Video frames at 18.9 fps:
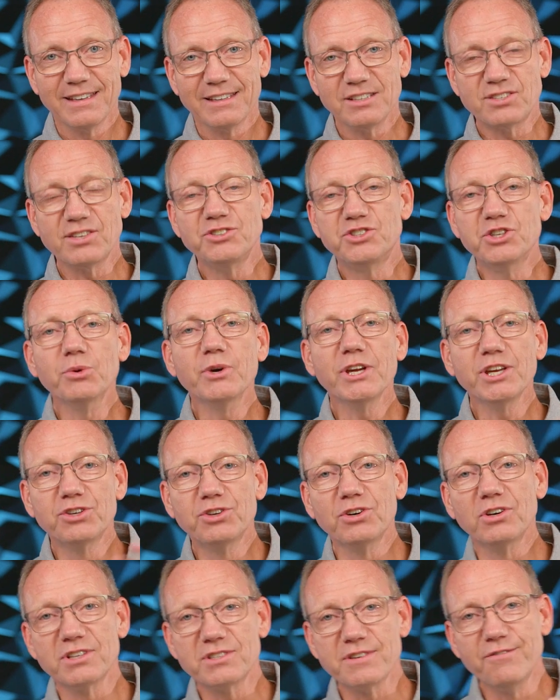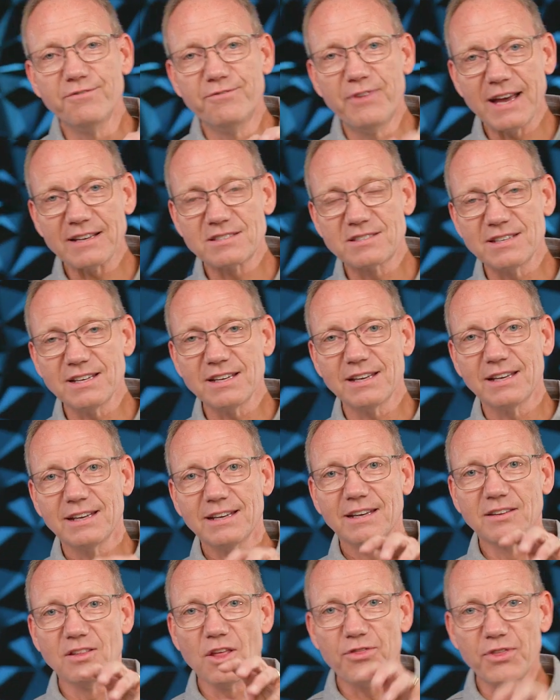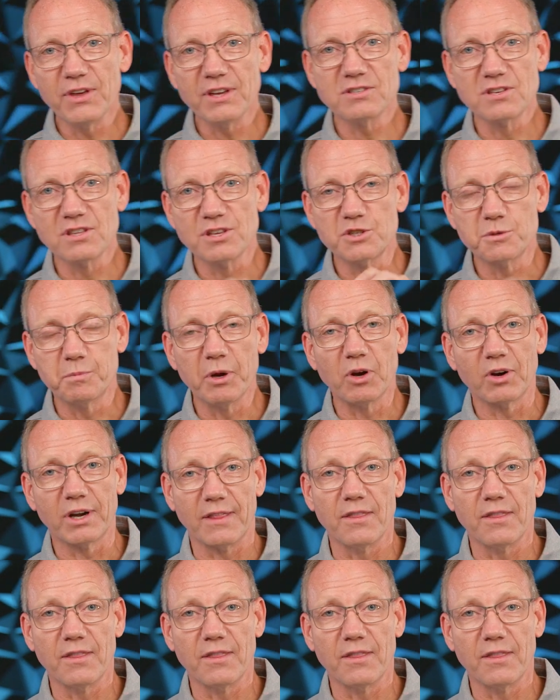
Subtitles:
You see, doing good is investing in the things of the Spirit.